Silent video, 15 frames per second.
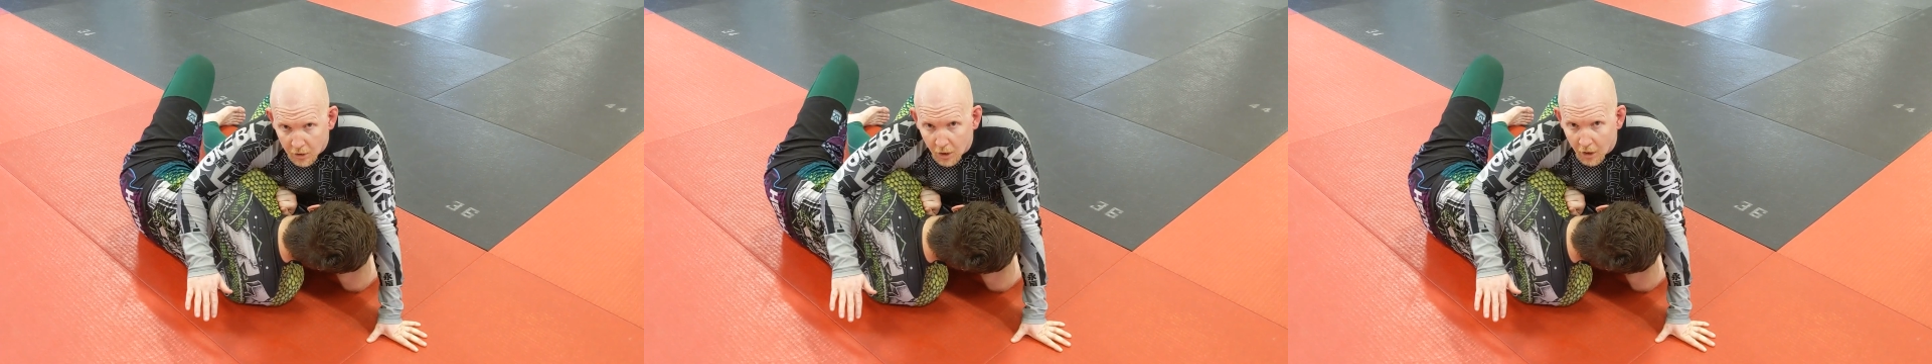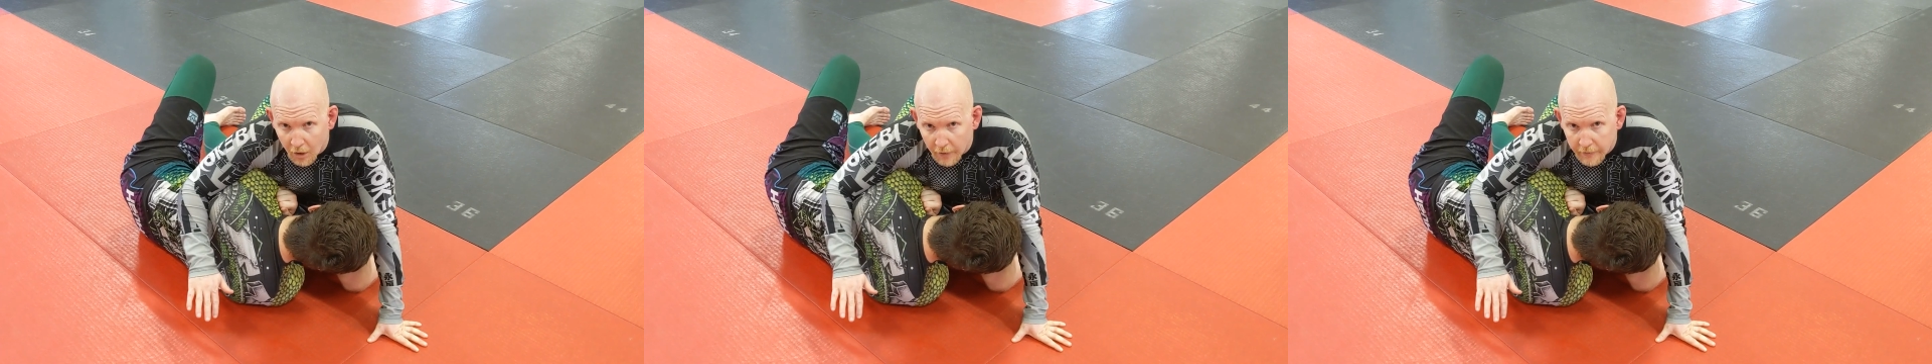
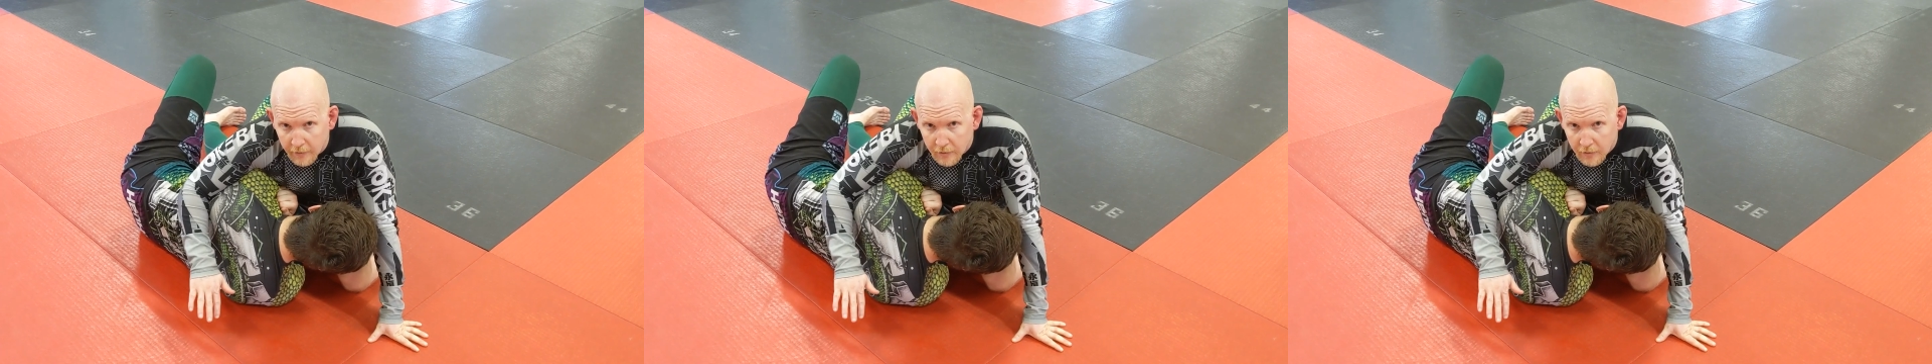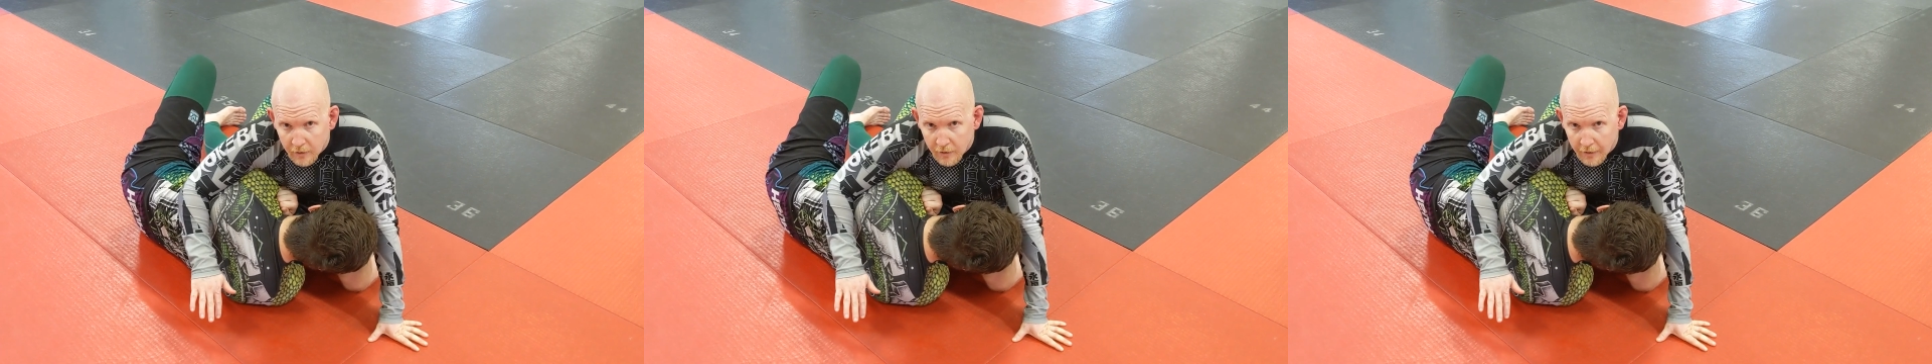gone
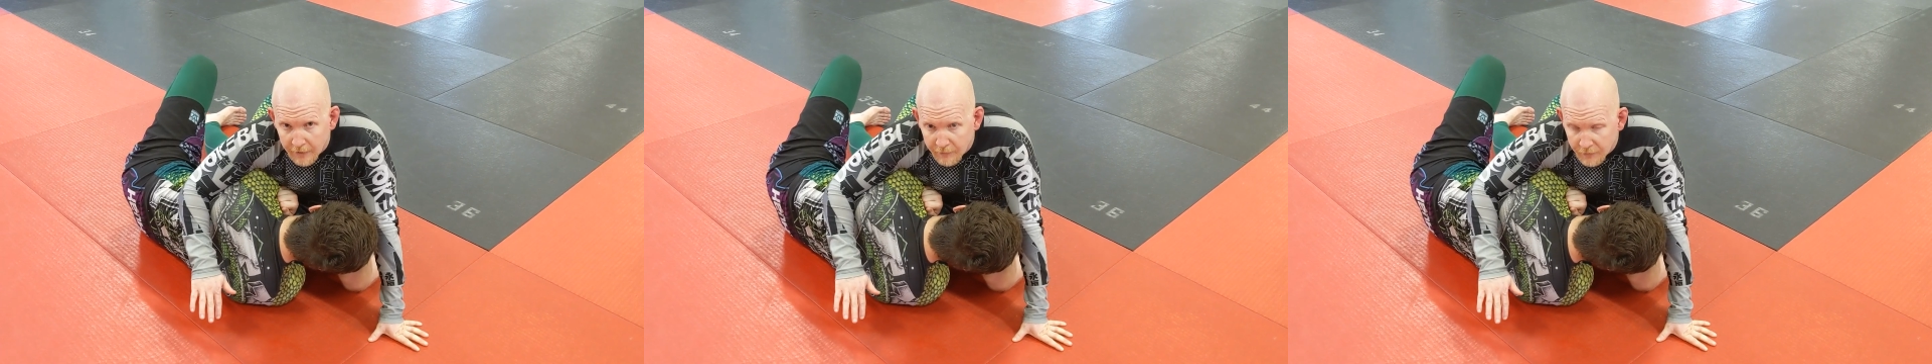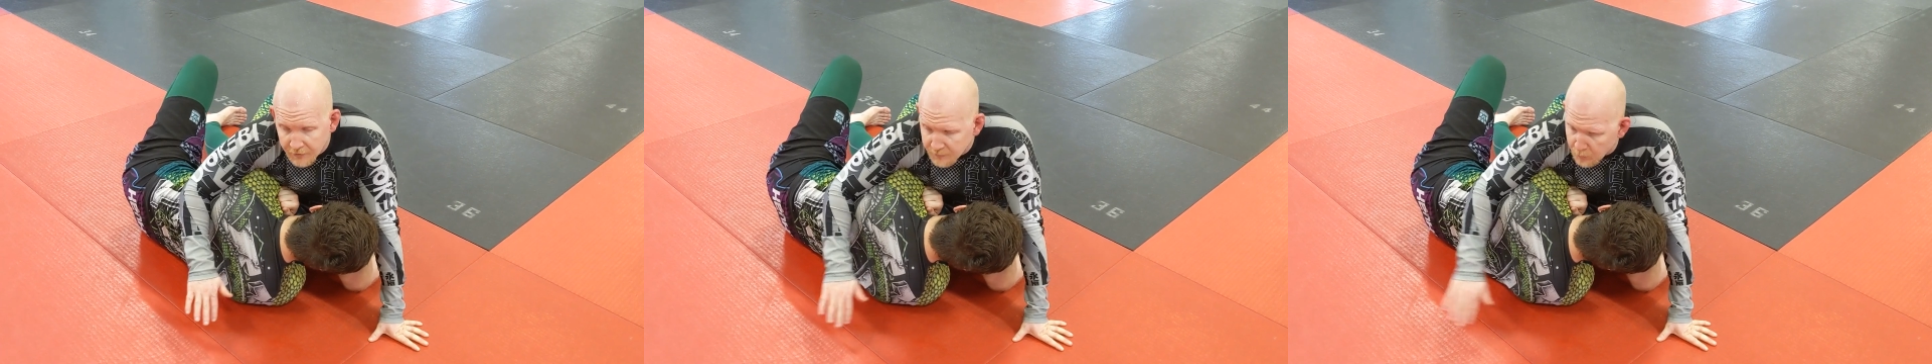
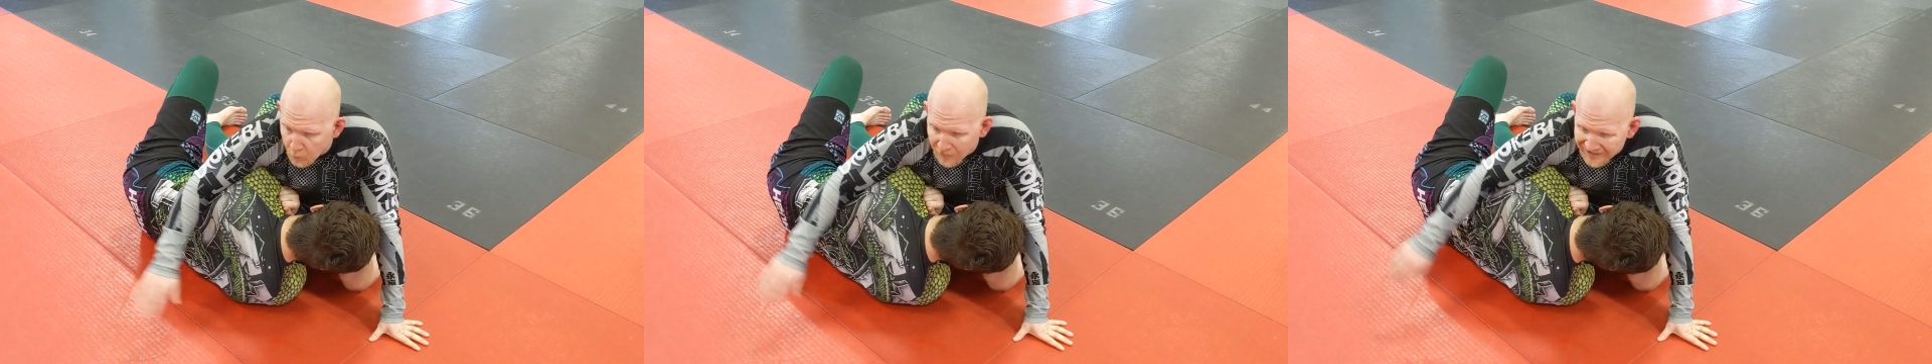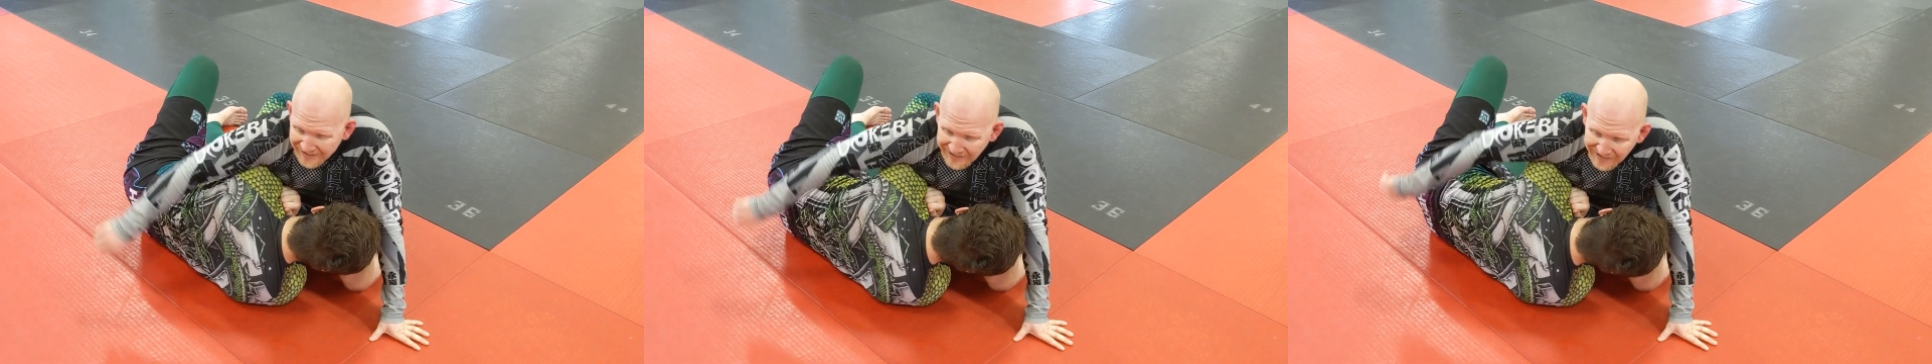at this
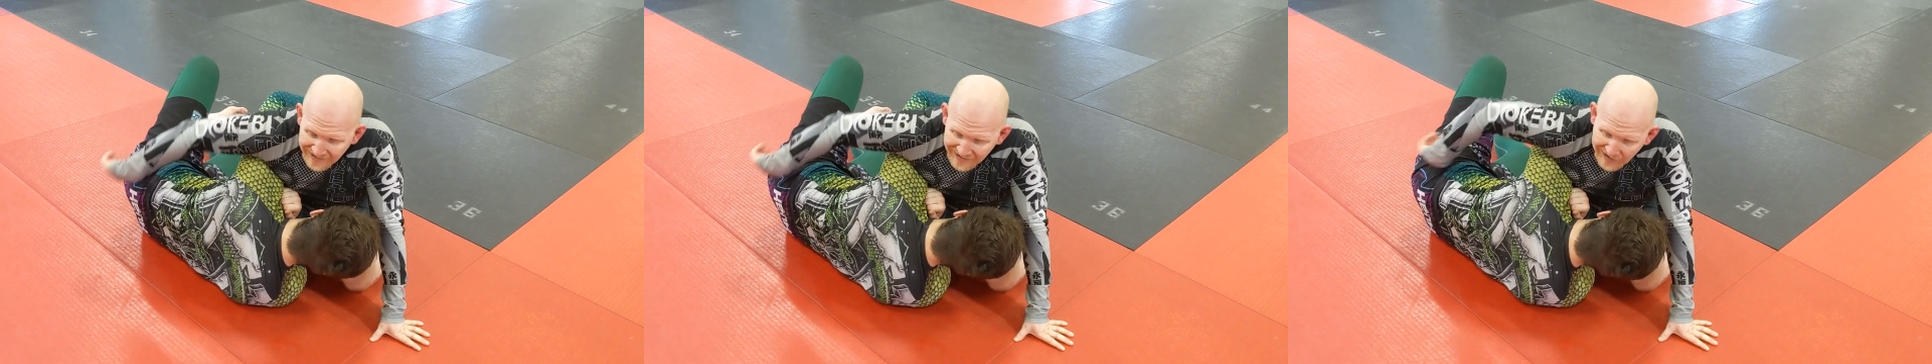point.